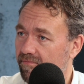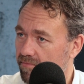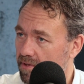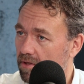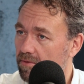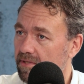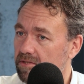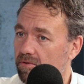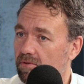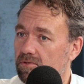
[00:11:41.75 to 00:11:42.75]
with other
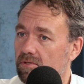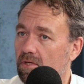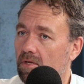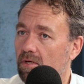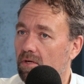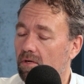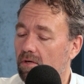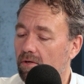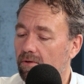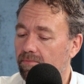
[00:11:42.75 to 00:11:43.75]
materials
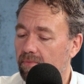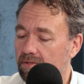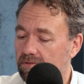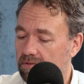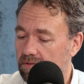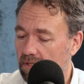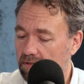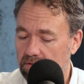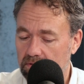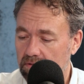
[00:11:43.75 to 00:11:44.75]

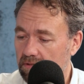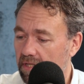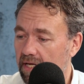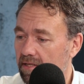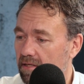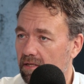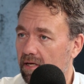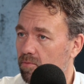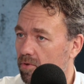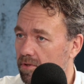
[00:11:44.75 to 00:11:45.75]
is clearly,
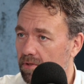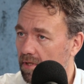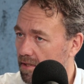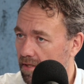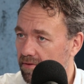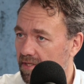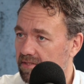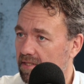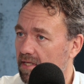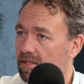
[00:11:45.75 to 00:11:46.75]
like wood and things
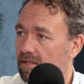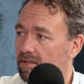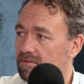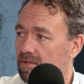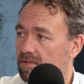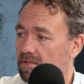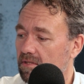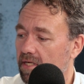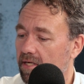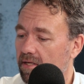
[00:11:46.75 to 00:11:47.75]
like that, is
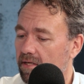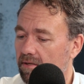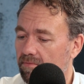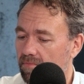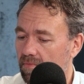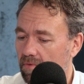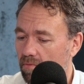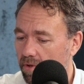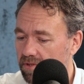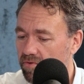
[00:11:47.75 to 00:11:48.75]
clearly
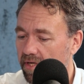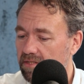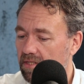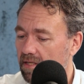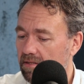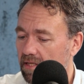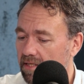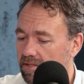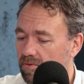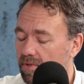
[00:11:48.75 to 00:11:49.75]
one strategy that
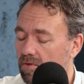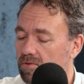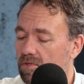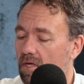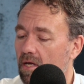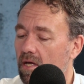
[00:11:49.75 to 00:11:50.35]
needs to be used.